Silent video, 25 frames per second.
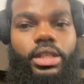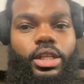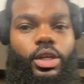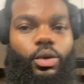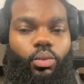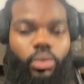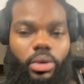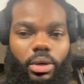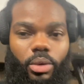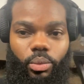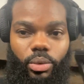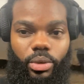The
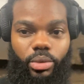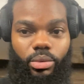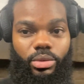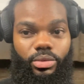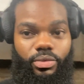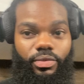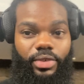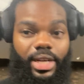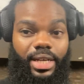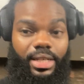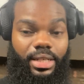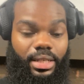one we was
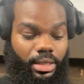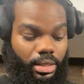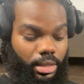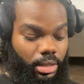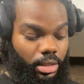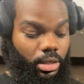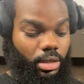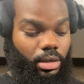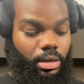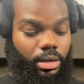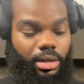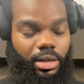finding in the
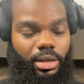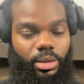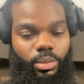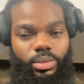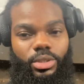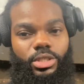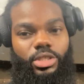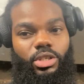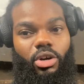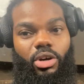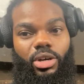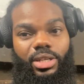yard
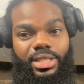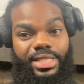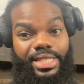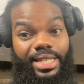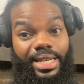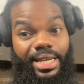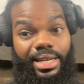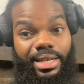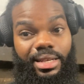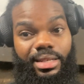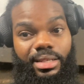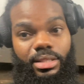was all
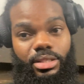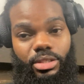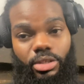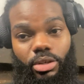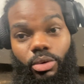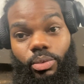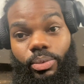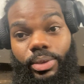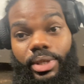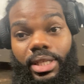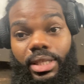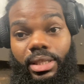tan, so
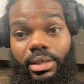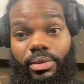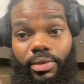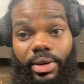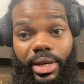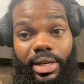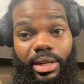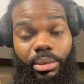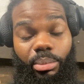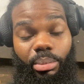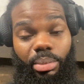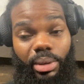we need to
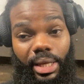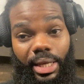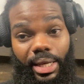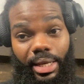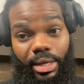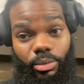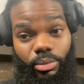find a black